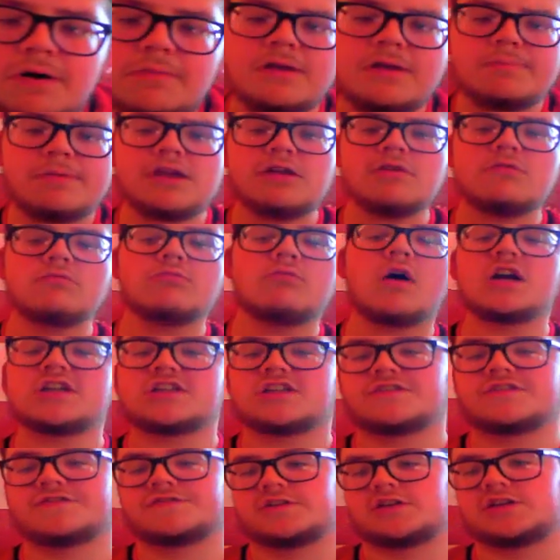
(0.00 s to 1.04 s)
probably been
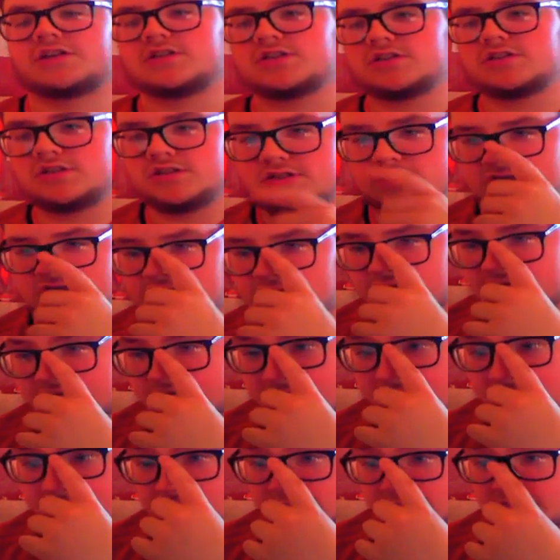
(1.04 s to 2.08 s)
Watford.
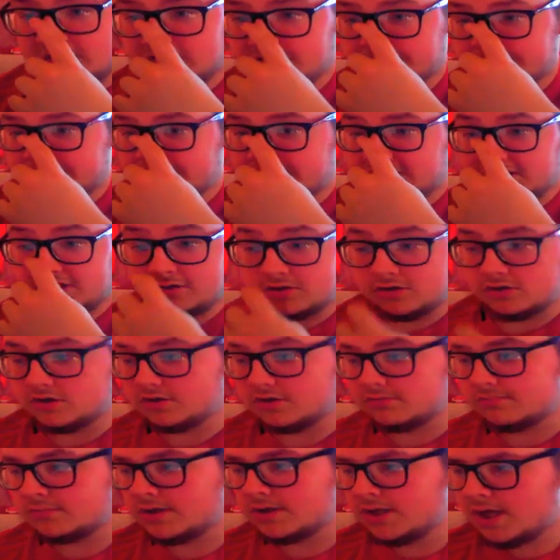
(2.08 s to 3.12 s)
Watford at
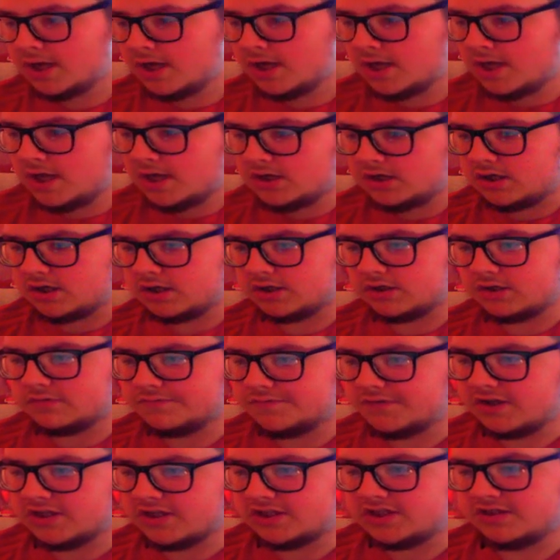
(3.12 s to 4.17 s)
home on the
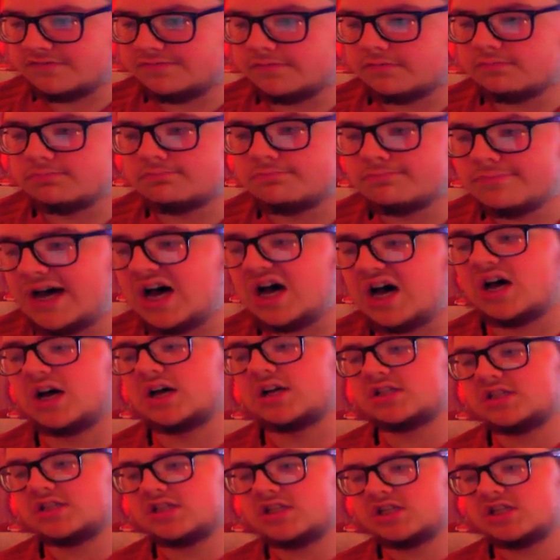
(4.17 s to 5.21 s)
30th of
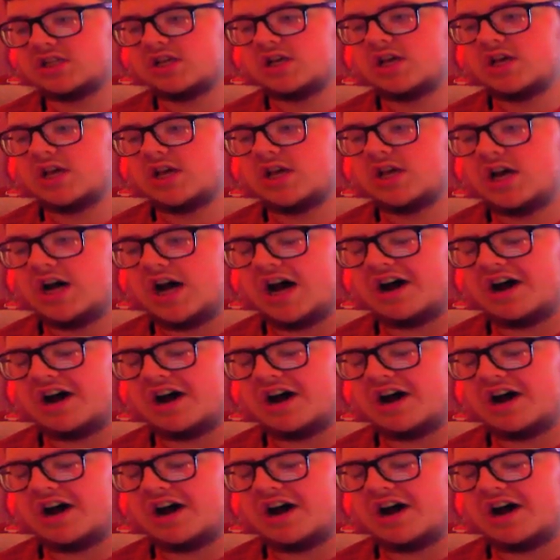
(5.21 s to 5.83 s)
March. I